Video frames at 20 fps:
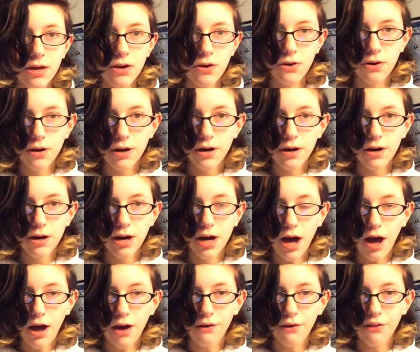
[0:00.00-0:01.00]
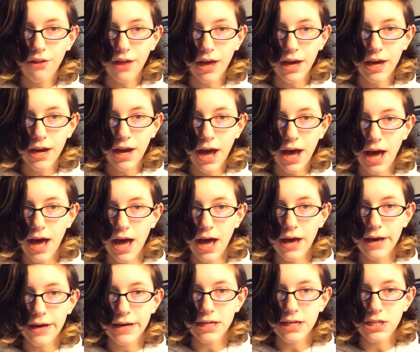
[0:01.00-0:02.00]
you are all that
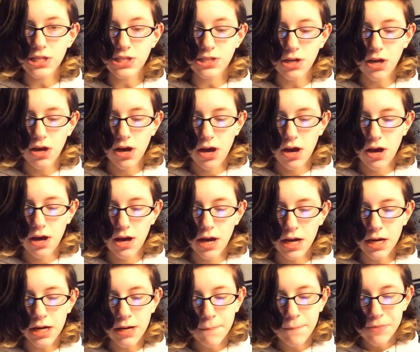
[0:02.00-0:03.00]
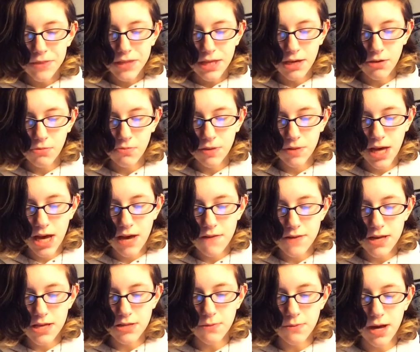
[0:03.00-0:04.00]
I adore. If love
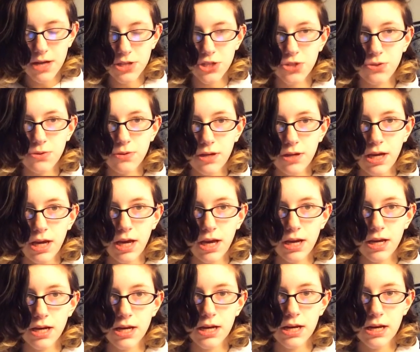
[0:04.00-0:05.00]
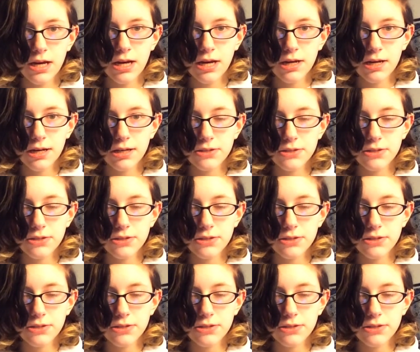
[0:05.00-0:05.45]
is what you need, a